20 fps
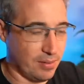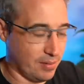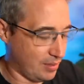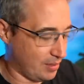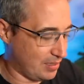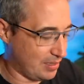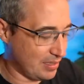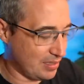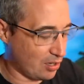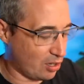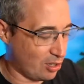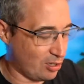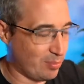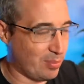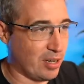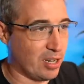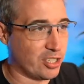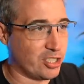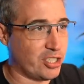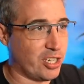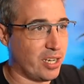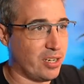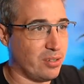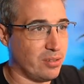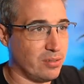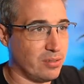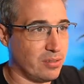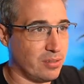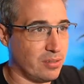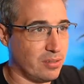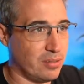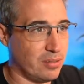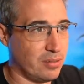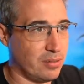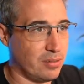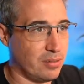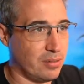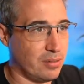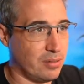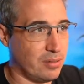Is this all box shadows?
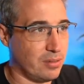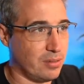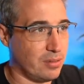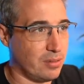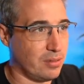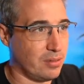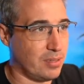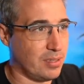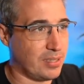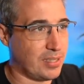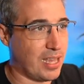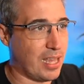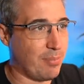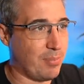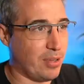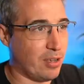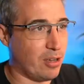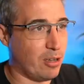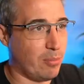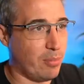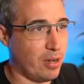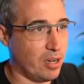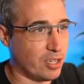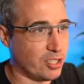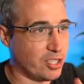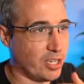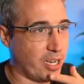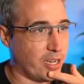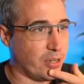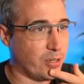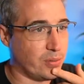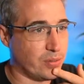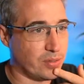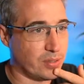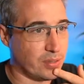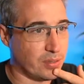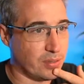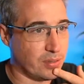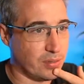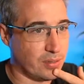This can't be all box shadows.
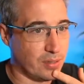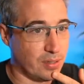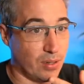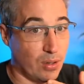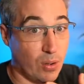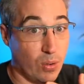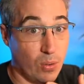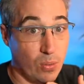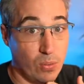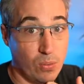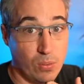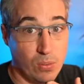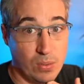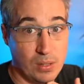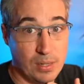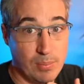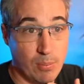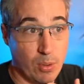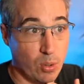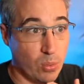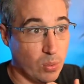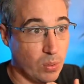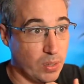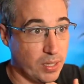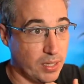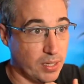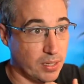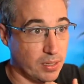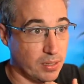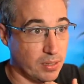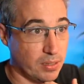Holy moly.